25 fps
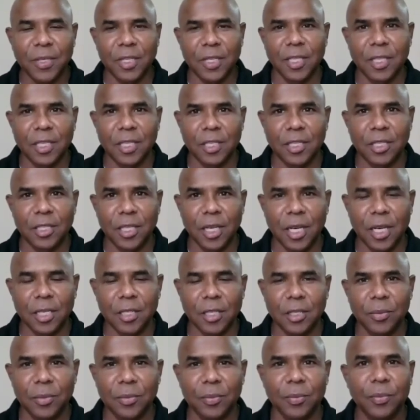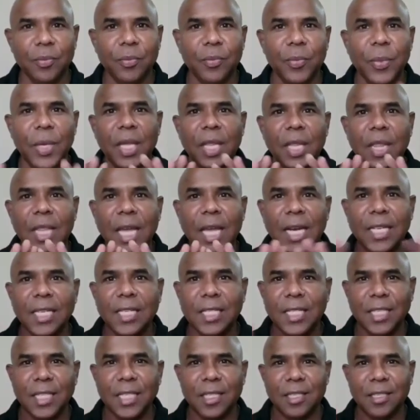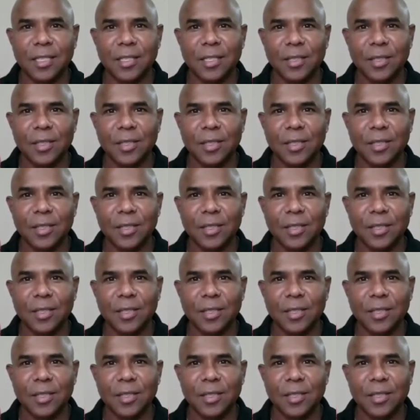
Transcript: the discharge. That is it.